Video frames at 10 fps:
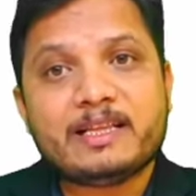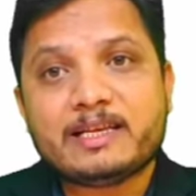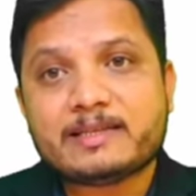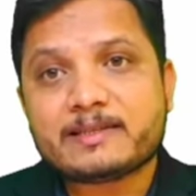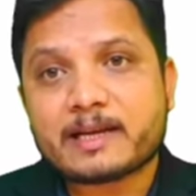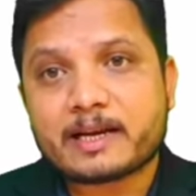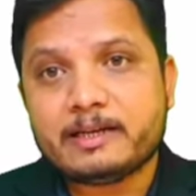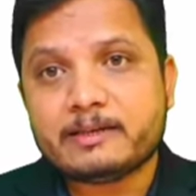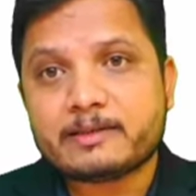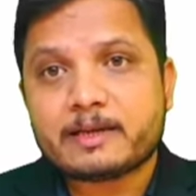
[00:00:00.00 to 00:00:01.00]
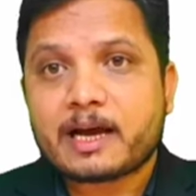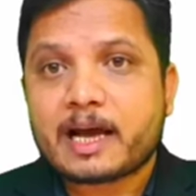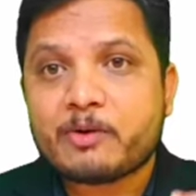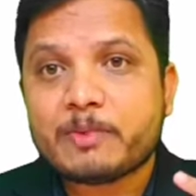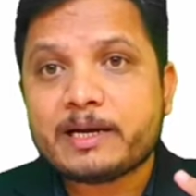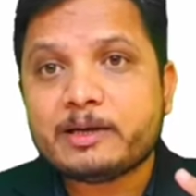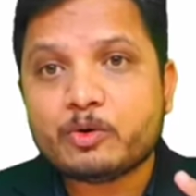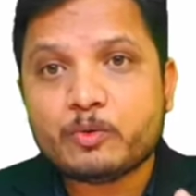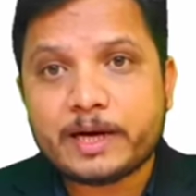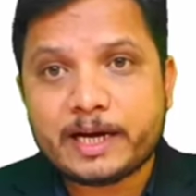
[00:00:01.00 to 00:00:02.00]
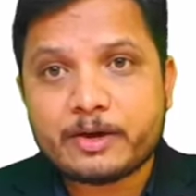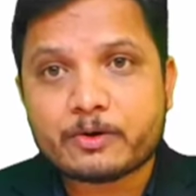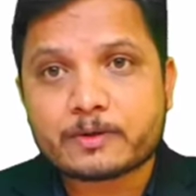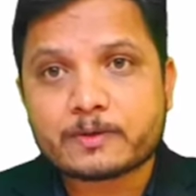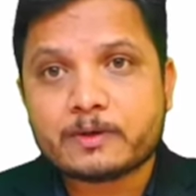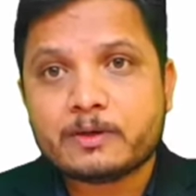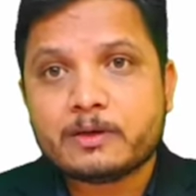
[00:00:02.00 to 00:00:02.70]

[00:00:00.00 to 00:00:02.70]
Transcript: AC circuits I have made two videos